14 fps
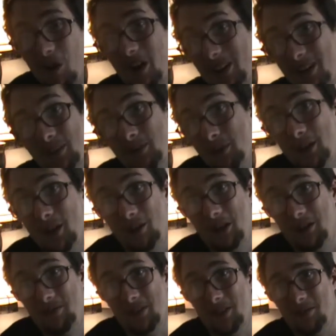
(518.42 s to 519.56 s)
Well, because we don't
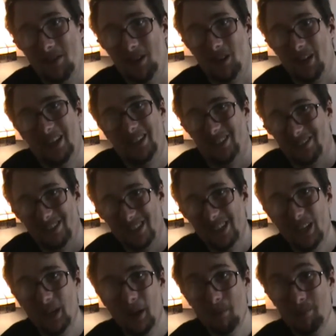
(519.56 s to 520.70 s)
live in the Middle Ages.
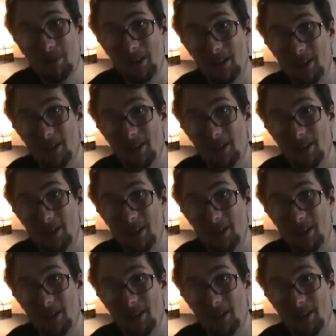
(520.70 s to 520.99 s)
But